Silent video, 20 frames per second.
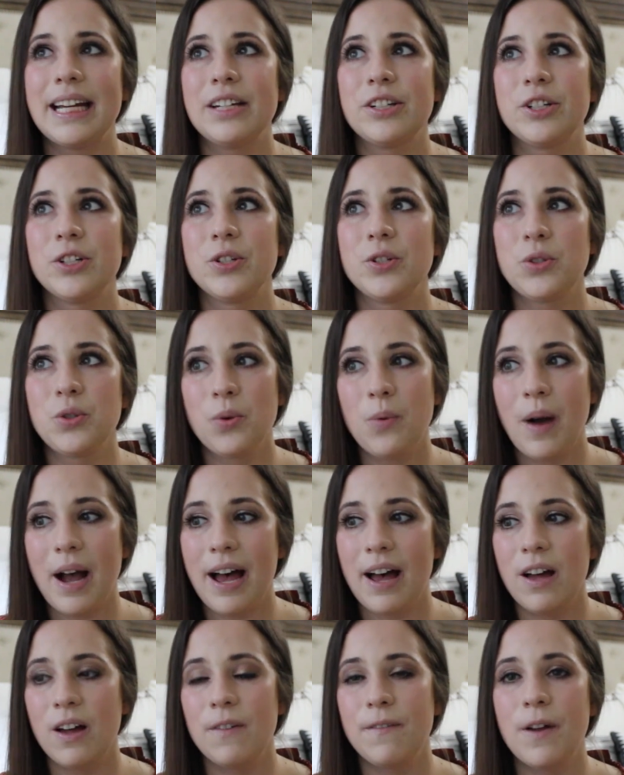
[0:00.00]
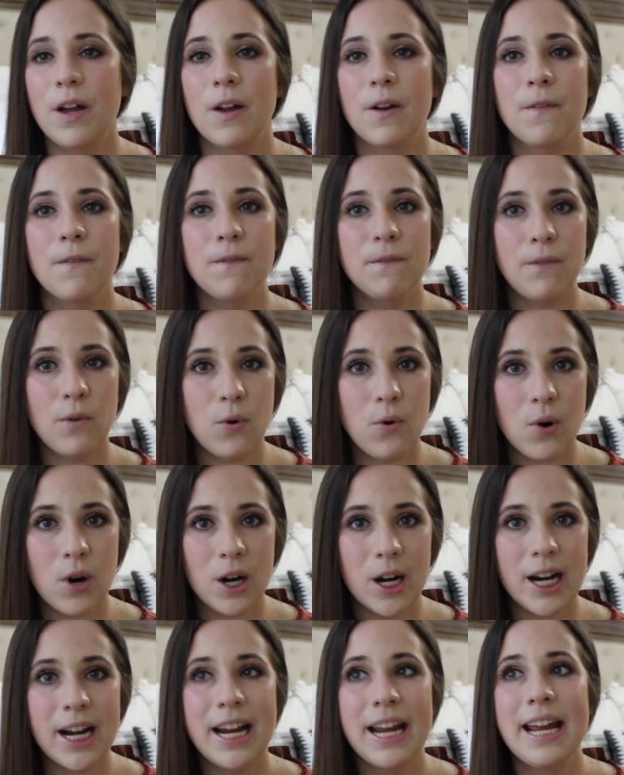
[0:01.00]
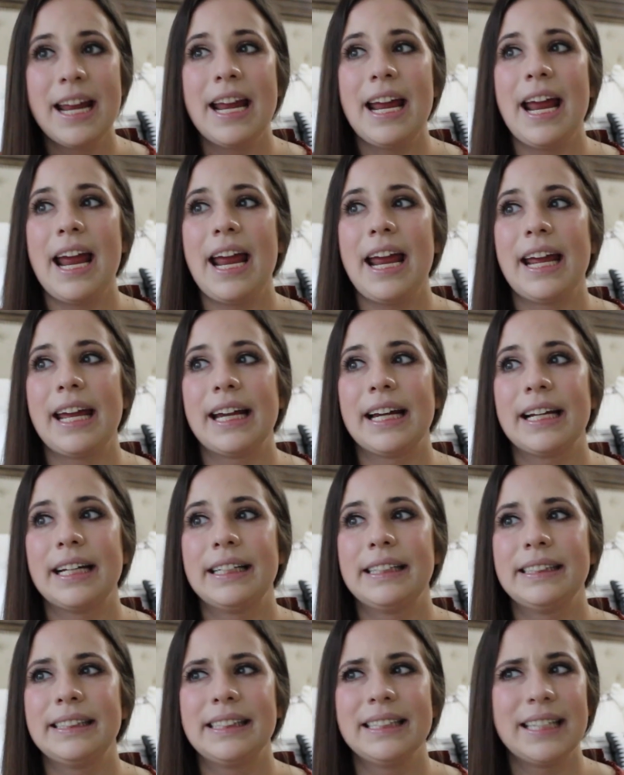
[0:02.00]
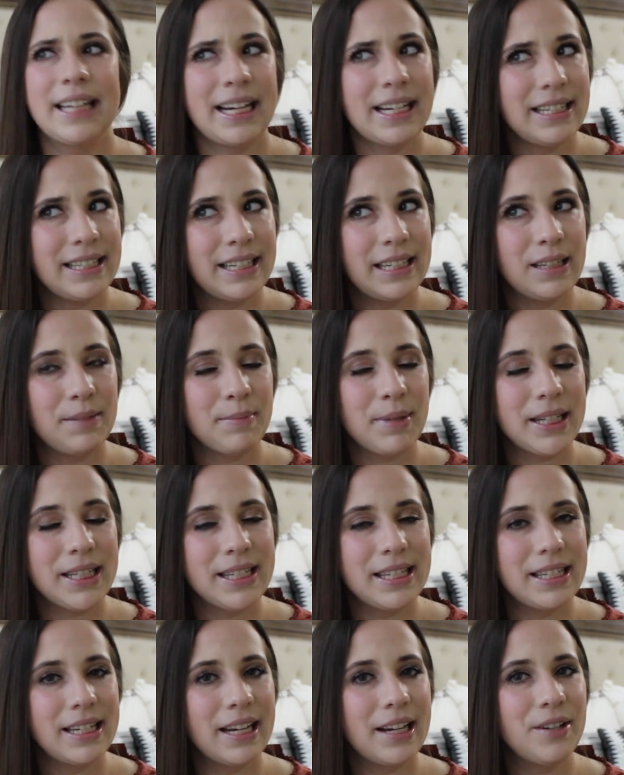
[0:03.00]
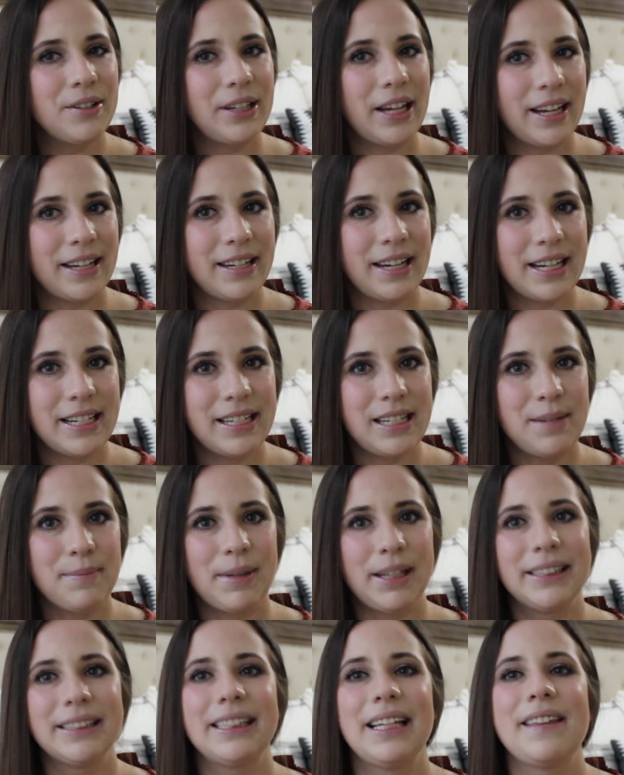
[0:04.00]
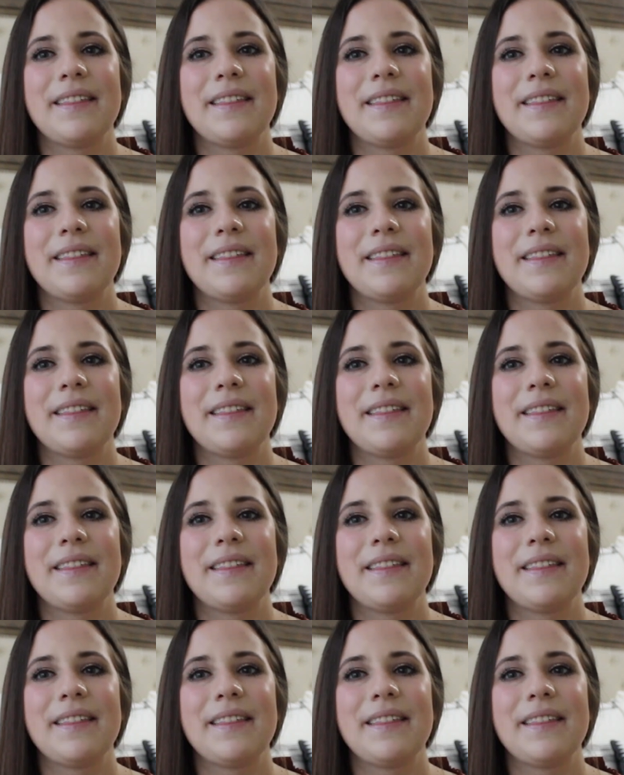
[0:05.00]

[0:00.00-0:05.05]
ages 12, 4, and 19 months now. Yeah, 19 months.